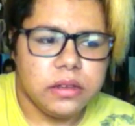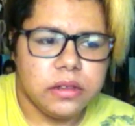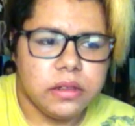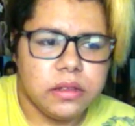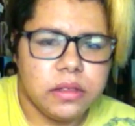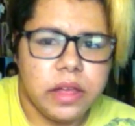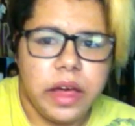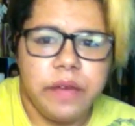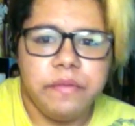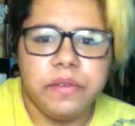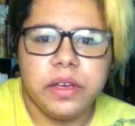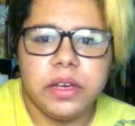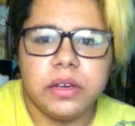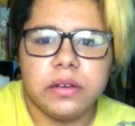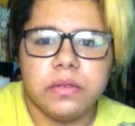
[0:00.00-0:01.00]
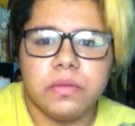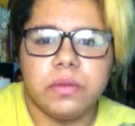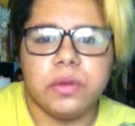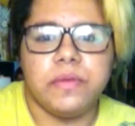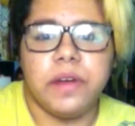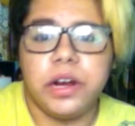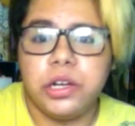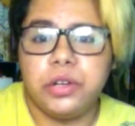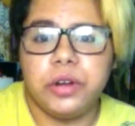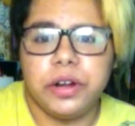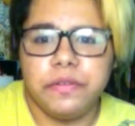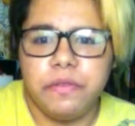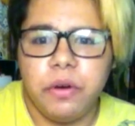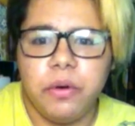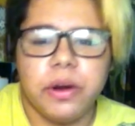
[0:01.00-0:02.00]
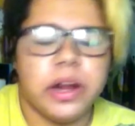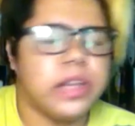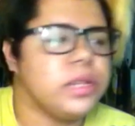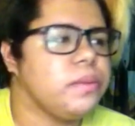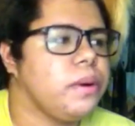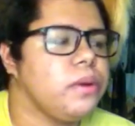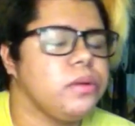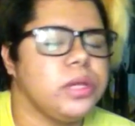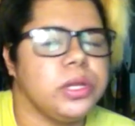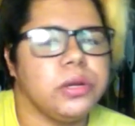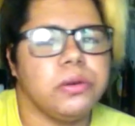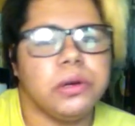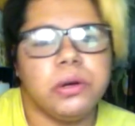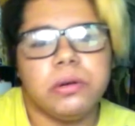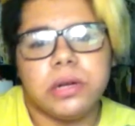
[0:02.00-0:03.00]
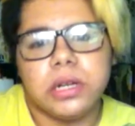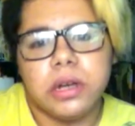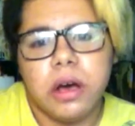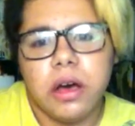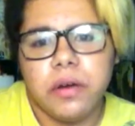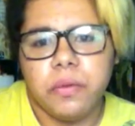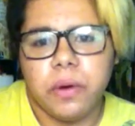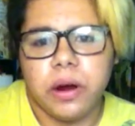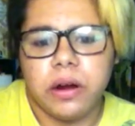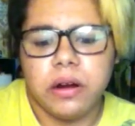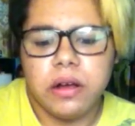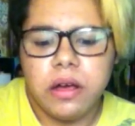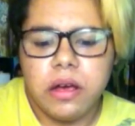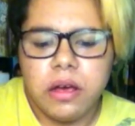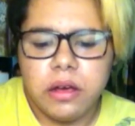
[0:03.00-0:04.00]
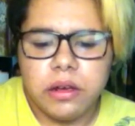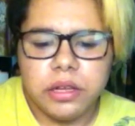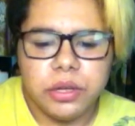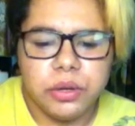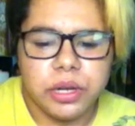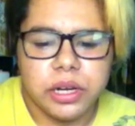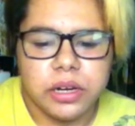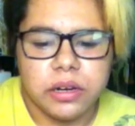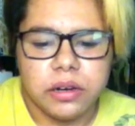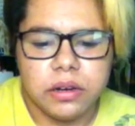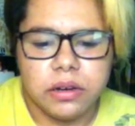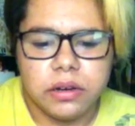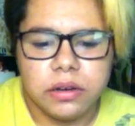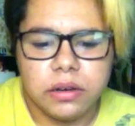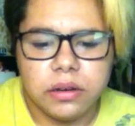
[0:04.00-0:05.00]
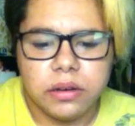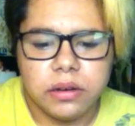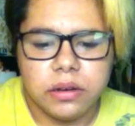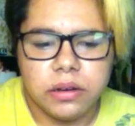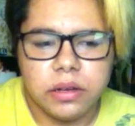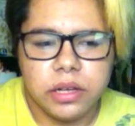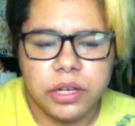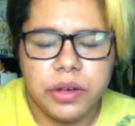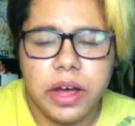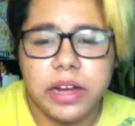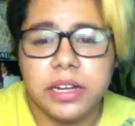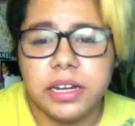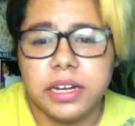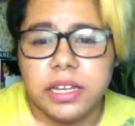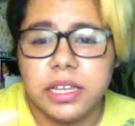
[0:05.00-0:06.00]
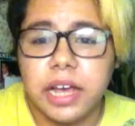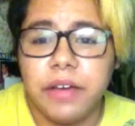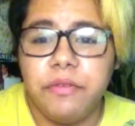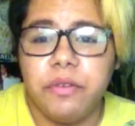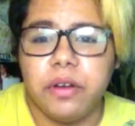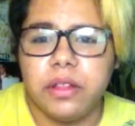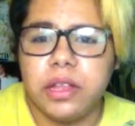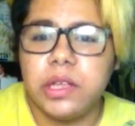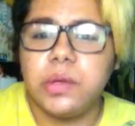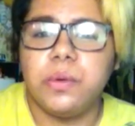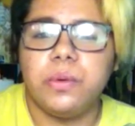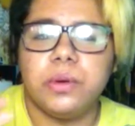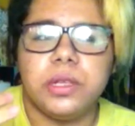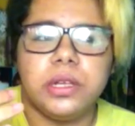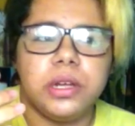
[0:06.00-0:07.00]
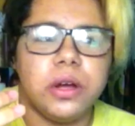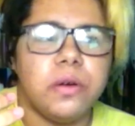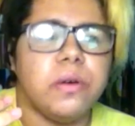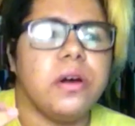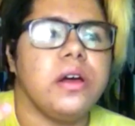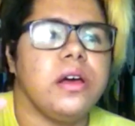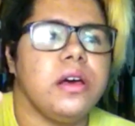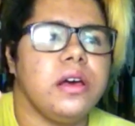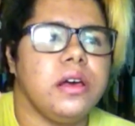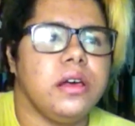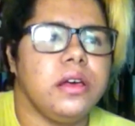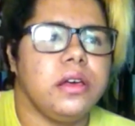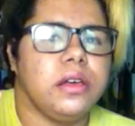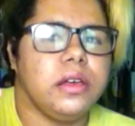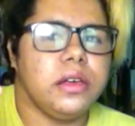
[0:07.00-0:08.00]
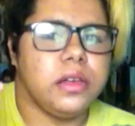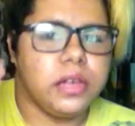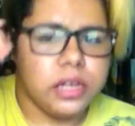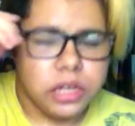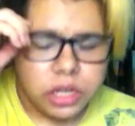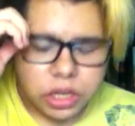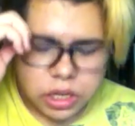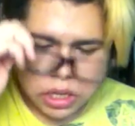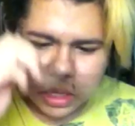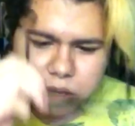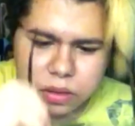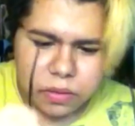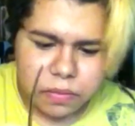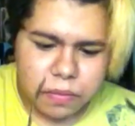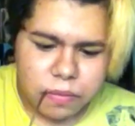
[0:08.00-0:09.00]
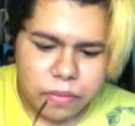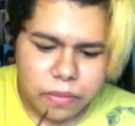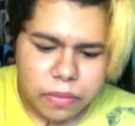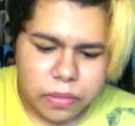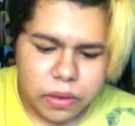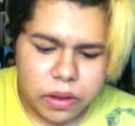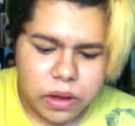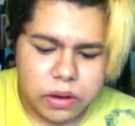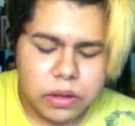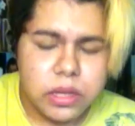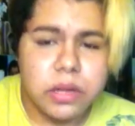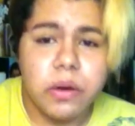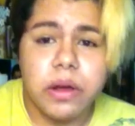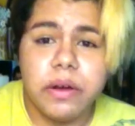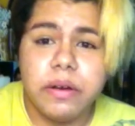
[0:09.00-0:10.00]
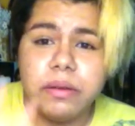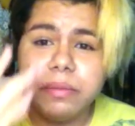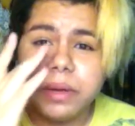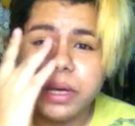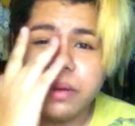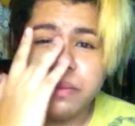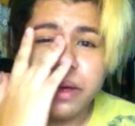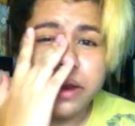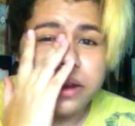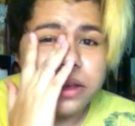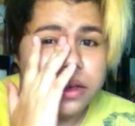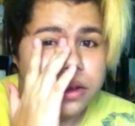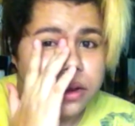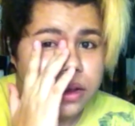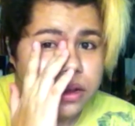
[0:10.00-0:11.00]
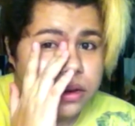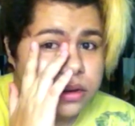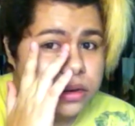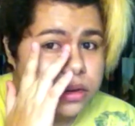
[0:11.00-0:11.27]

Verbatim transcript: the army was very straightforward as opposed to coup d'etat where you can you have to decipher it. This one was, you know, he's you know, he's going around being a bad kid and